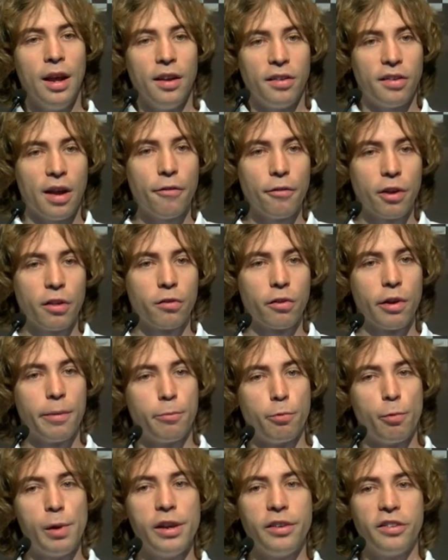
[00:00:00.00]

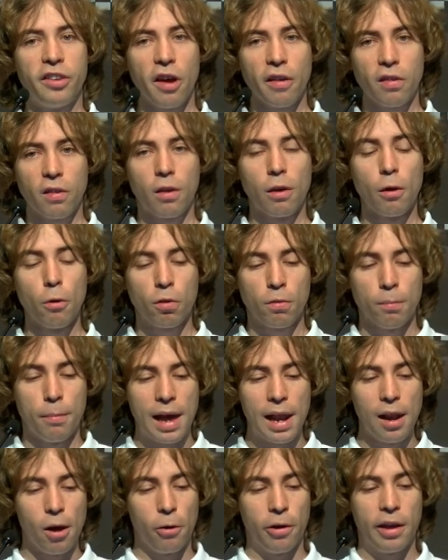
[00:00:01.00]
JavaScript will just use
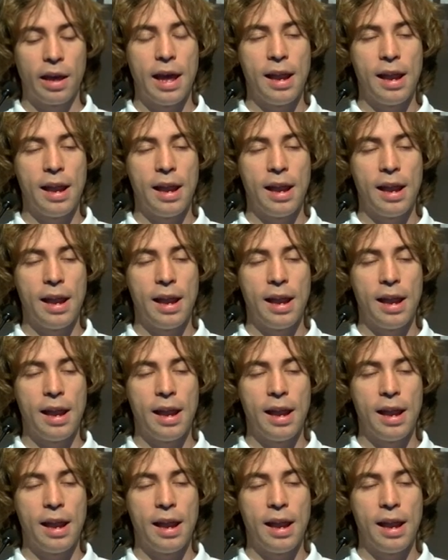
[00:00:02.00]
malloc.